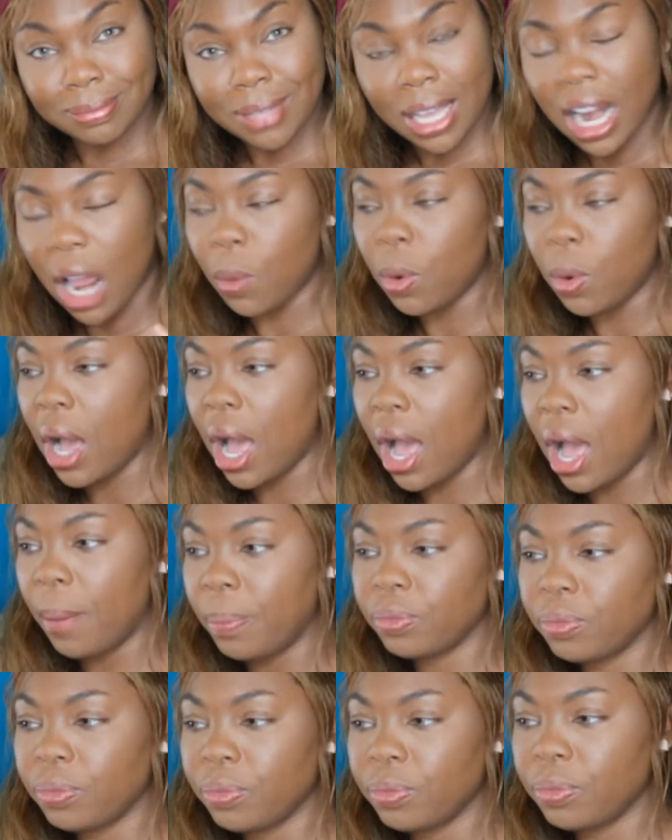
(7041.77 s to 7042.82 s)
And I
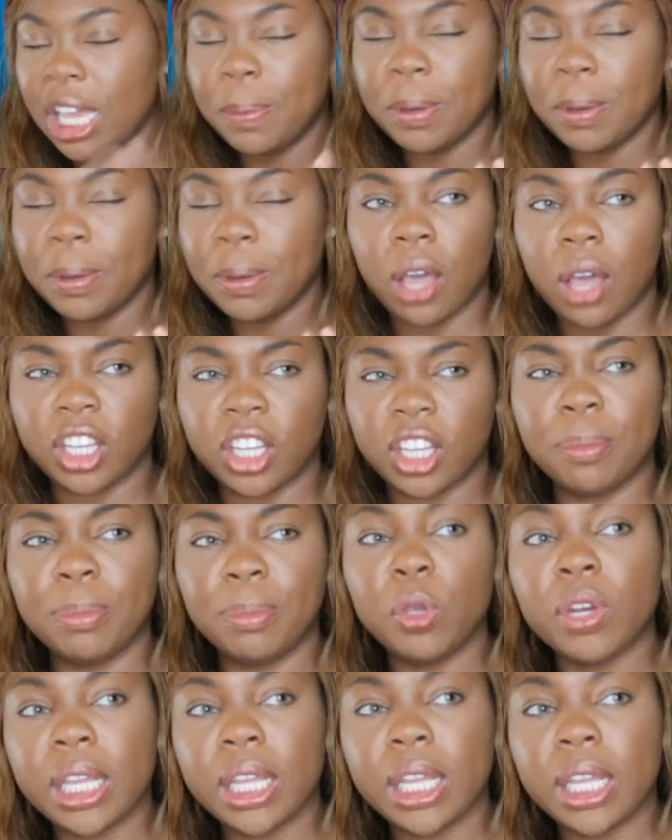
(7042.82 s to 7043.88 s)
will keep an eye on the
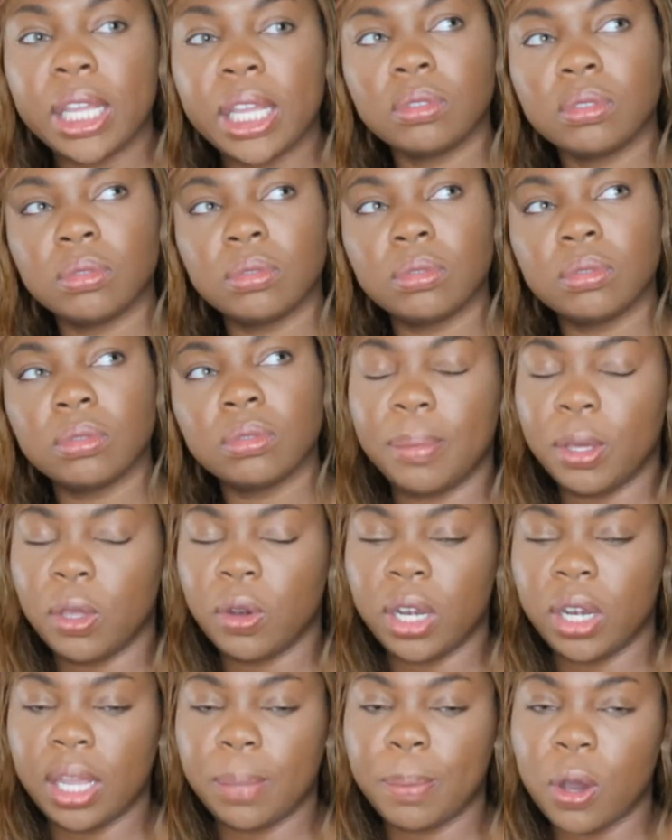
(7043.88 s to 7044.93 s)

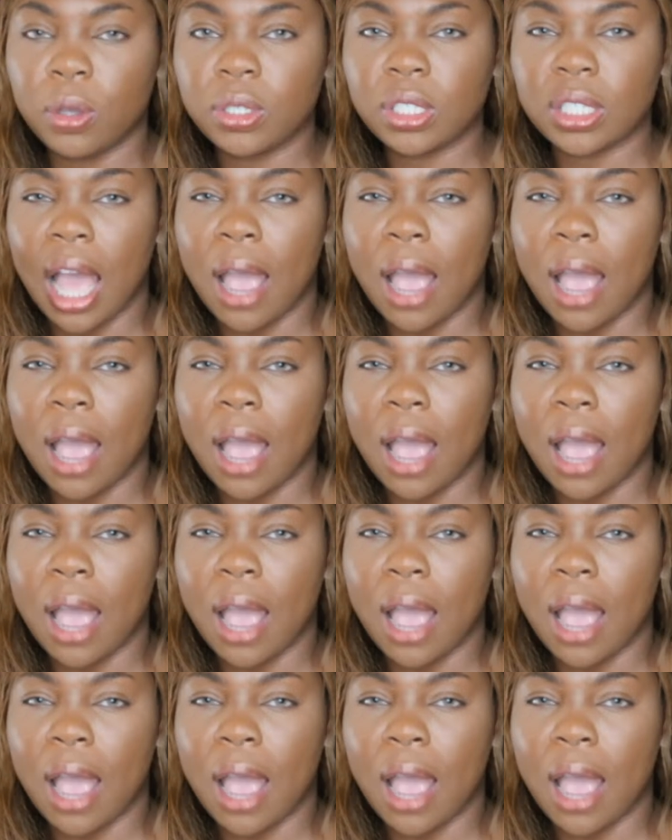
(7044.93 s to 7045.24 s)
community posts.